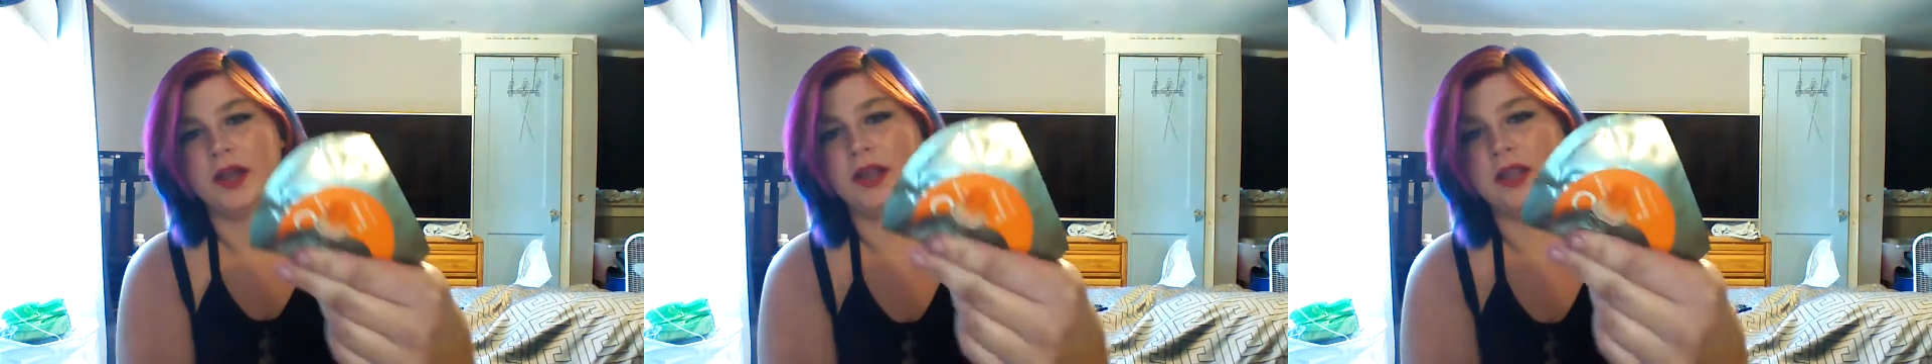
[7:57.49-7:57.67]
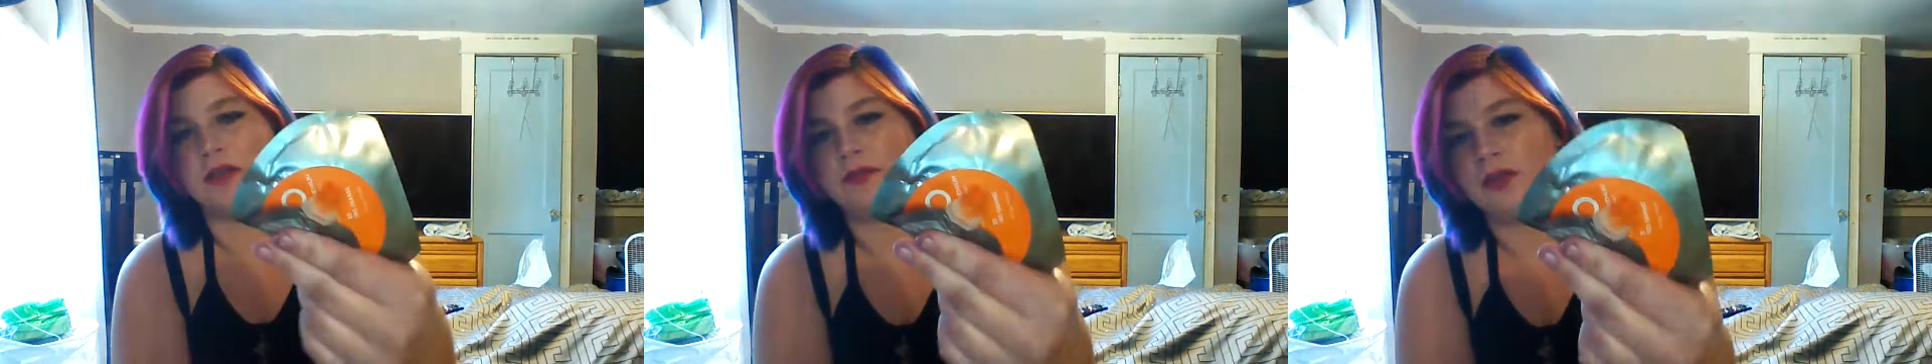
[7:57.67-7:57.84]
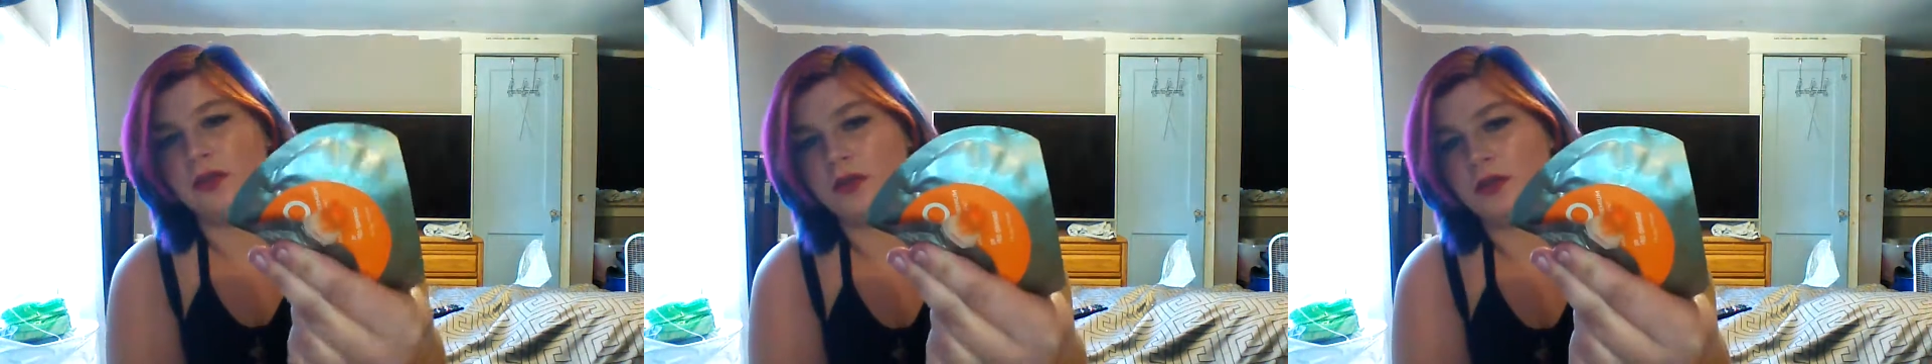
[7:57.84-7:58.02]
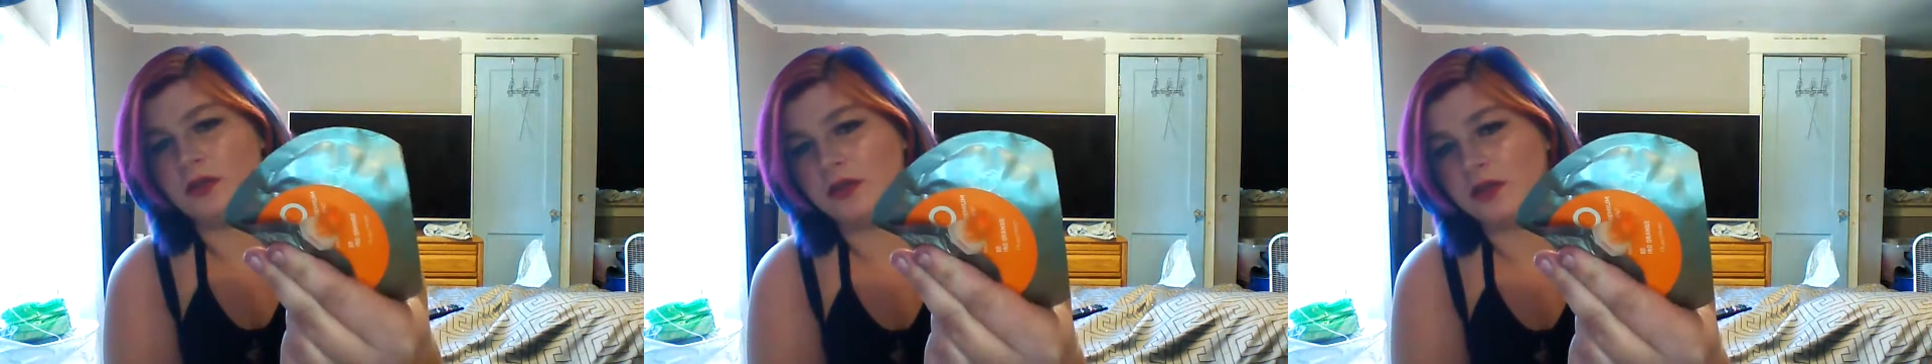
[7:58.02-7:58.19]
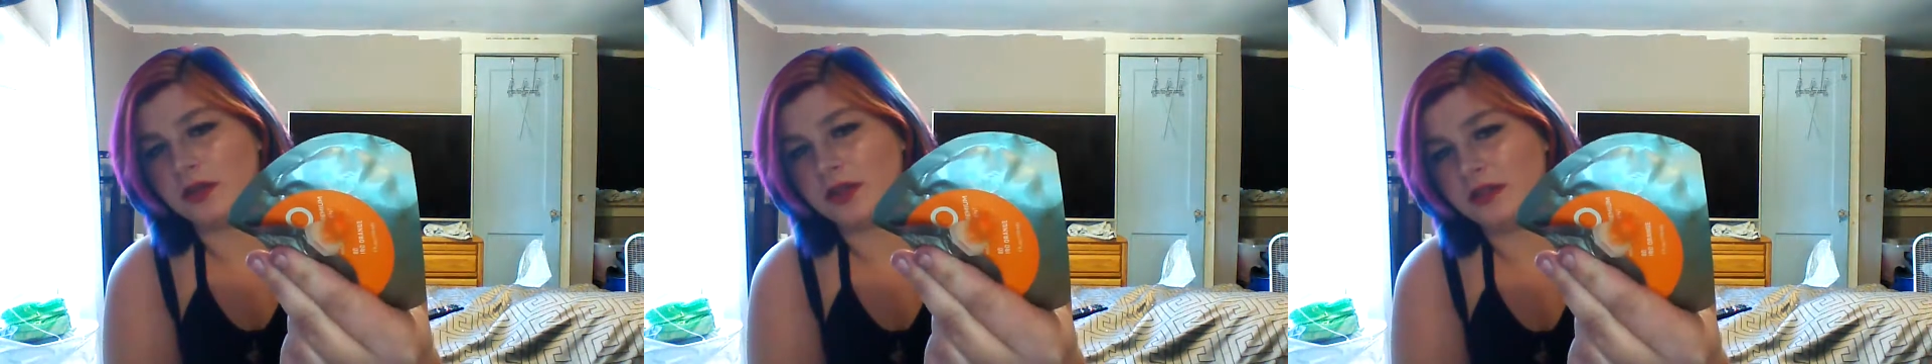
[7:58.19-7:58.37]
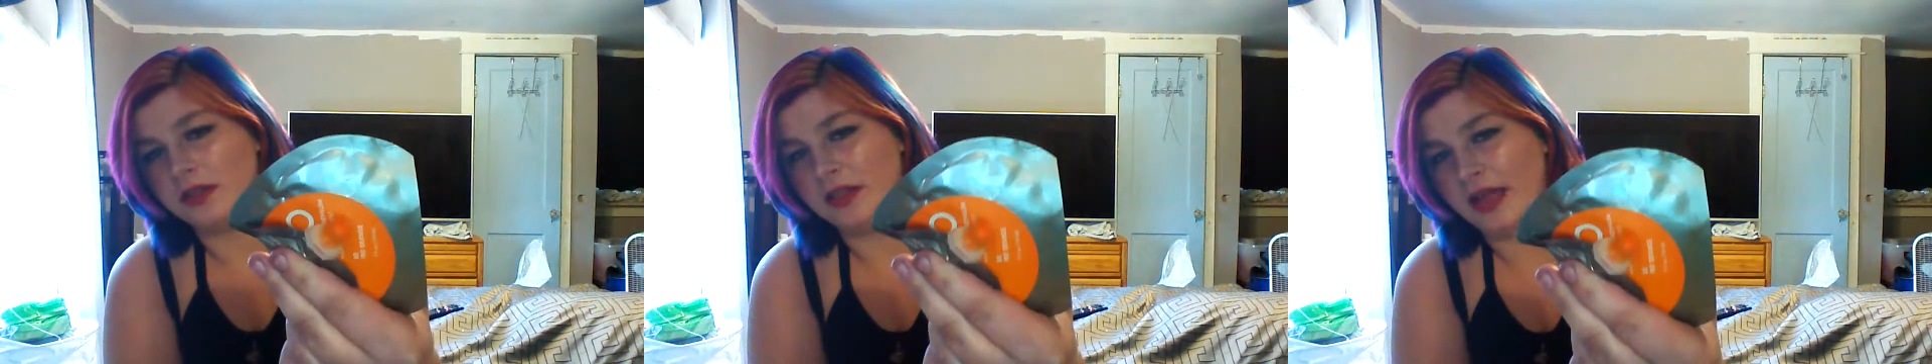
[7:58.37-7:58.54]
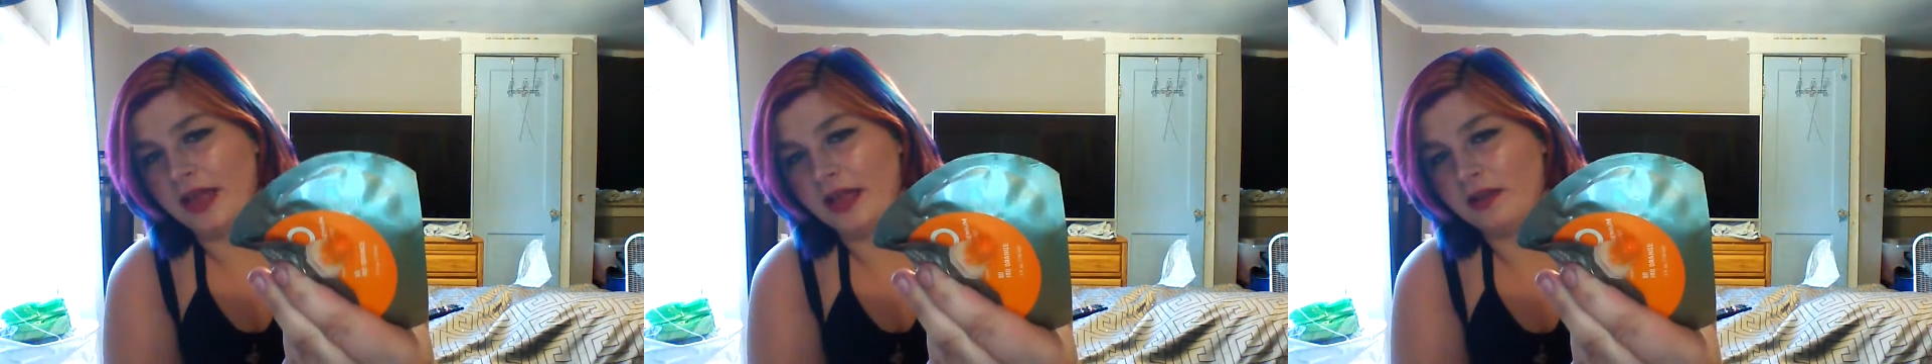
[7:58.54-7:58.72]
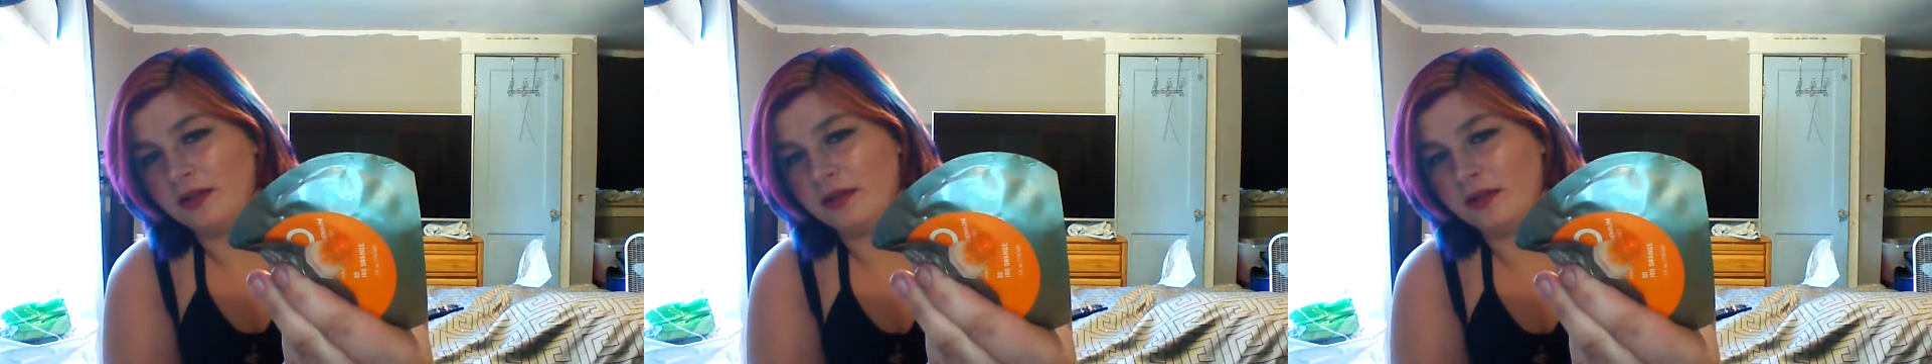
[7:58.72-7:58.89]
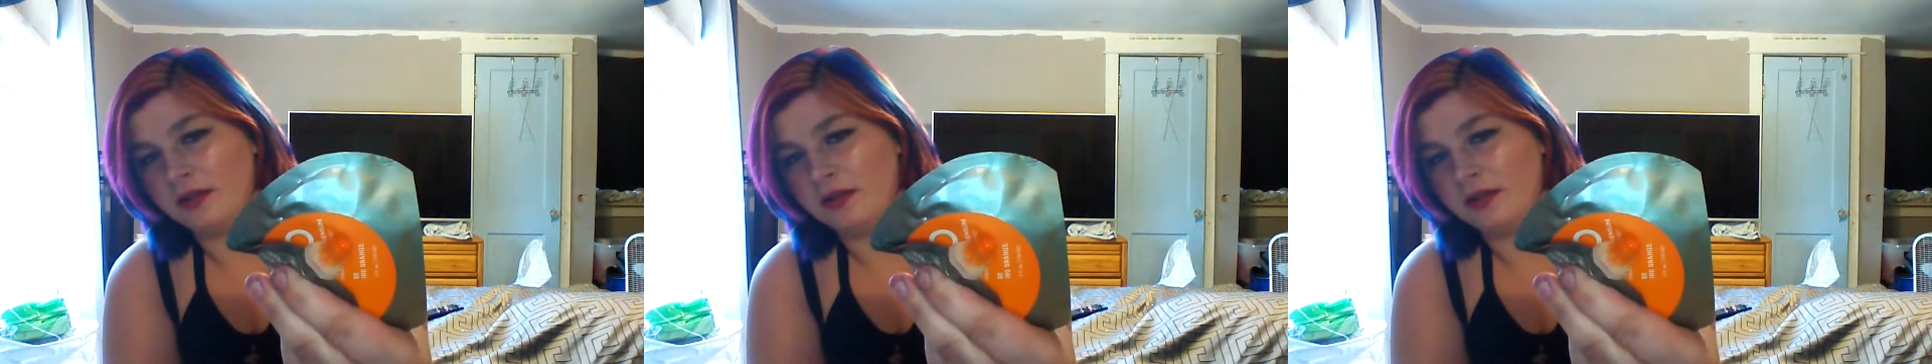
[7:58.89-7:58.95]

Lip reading: and give you all a look at that.